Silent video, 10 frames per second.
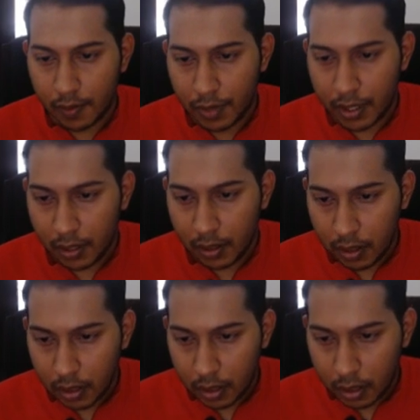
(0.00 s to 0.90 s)
here,
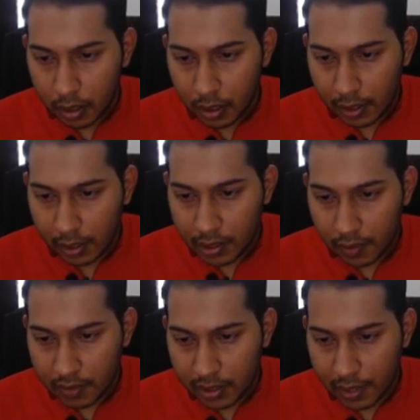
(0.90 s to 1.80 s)
calculation
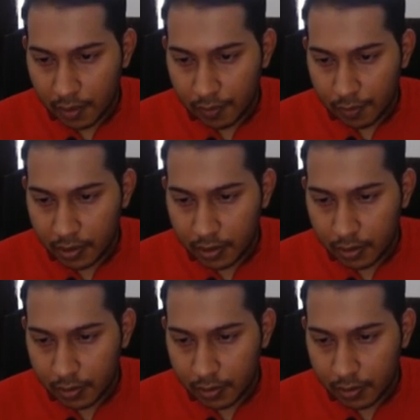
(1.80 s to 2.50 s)
of sum of roots,